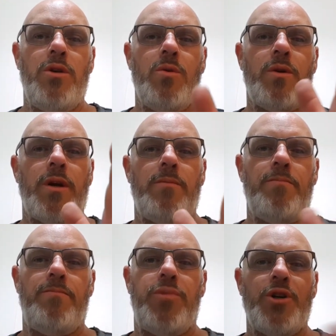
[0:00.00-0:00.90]
get
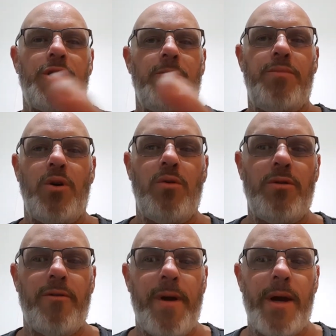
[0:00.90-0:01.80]
pushed and pulled
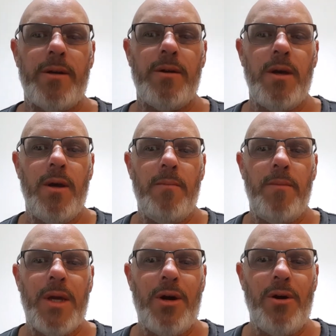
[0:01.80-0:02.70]
around
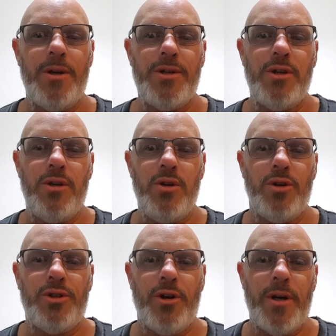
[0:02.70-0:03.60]
because you're
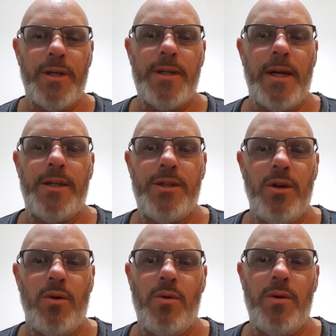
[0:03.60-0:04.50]
trying to stay
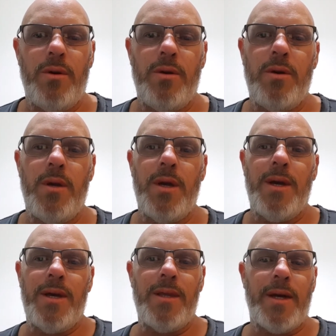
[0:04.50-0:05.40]
still
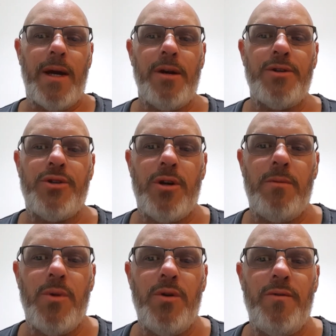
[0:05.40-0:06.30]
and the car is trying to
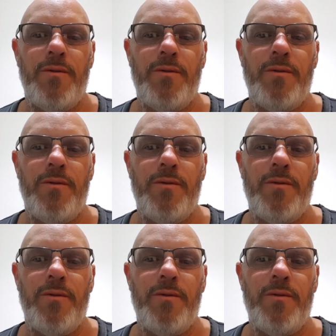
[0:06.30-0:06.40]
move.